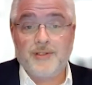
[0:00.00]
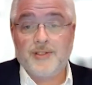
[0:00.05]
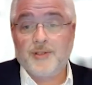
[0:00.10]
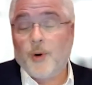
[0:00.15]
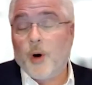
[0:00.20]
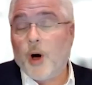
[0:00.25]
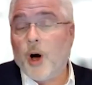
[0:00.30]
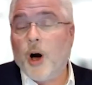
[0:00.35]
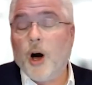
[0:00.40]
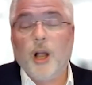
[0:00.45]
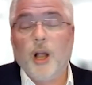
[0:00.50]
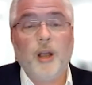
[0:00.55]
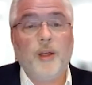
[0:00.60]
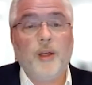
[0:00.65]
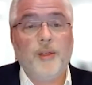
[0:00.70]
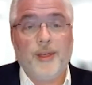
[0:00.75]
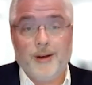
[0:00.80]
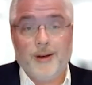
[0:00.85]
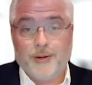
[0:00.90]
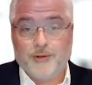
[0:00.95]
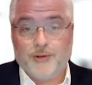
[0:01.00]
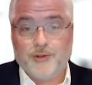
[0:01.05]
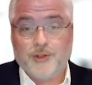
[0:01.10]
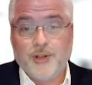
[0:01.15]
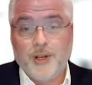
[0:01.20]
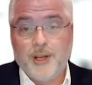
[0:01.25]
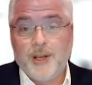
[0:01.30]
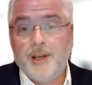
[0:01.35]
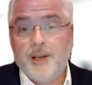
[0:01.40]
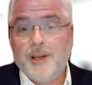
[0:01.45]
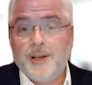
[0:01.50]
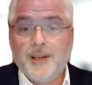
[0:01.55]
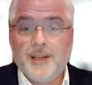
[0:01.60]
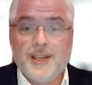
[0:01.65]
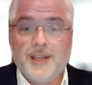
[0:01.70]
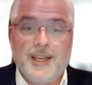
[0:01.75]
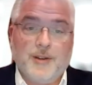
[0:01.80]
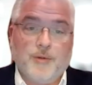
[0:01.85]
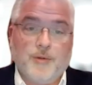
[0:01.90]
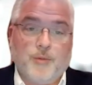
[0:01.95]
So all of those
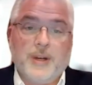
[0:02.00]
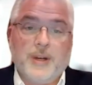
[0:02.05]
can